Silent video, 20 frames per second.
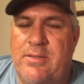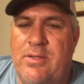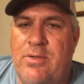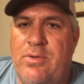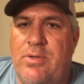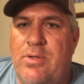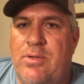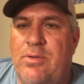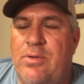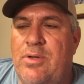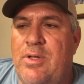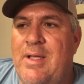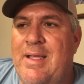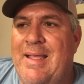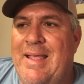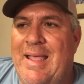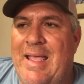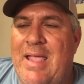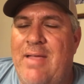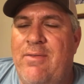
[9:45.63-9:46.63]
So
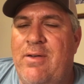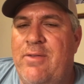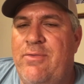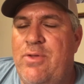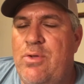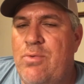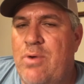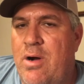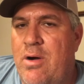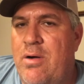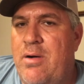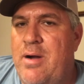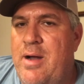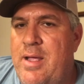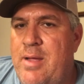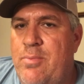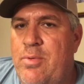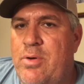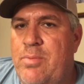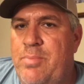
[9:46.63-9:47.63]
even if you are
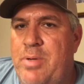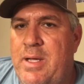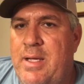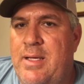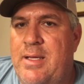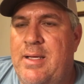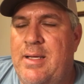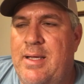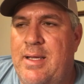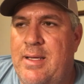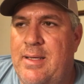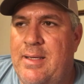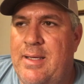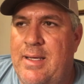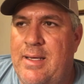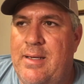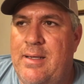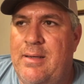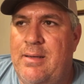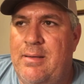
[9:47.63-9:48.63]
able to pick it and
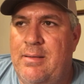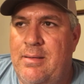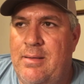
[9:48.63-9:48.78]
get it,